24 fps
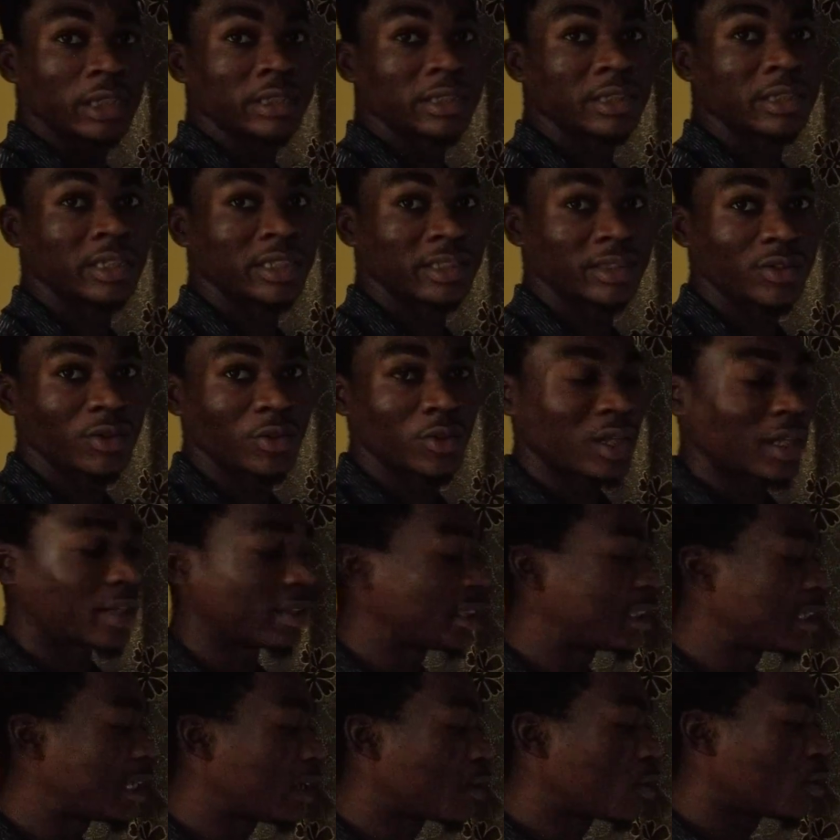is, you can
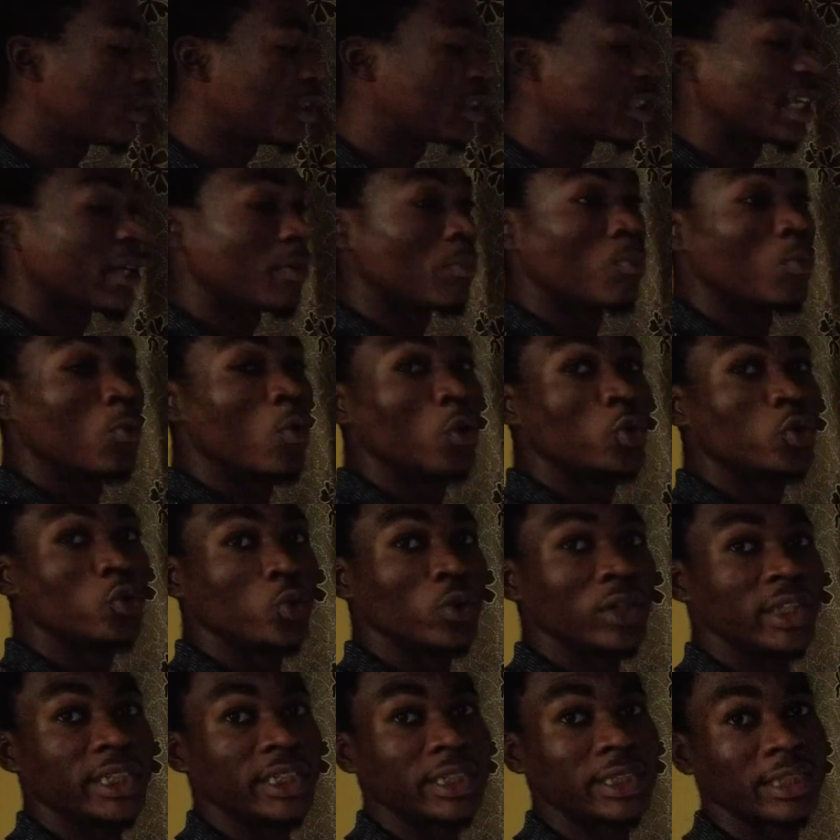either call it a
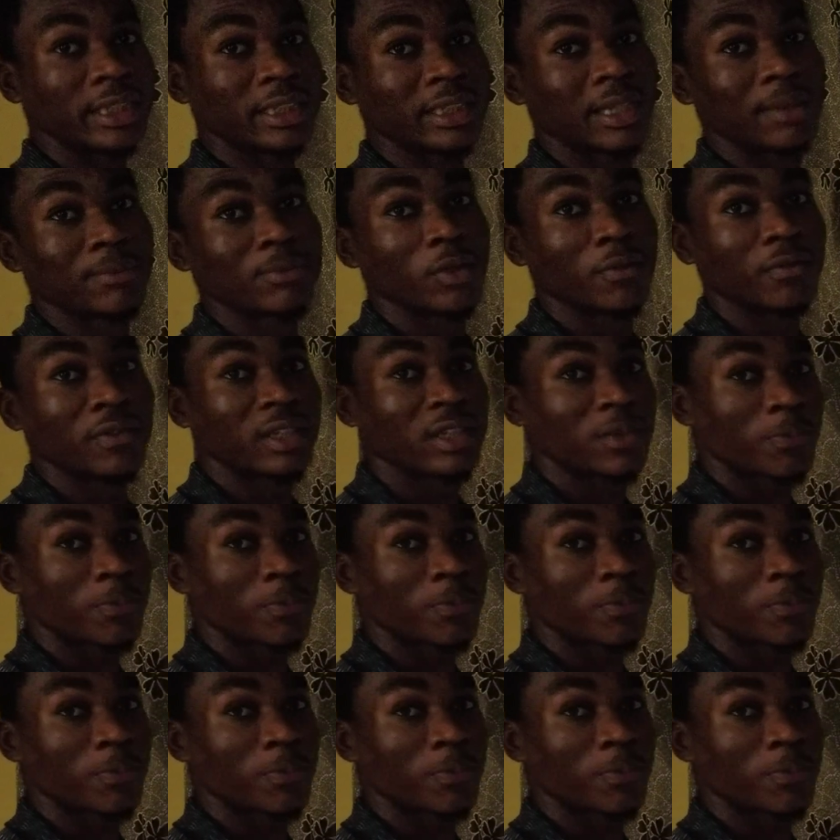moduli in terms of its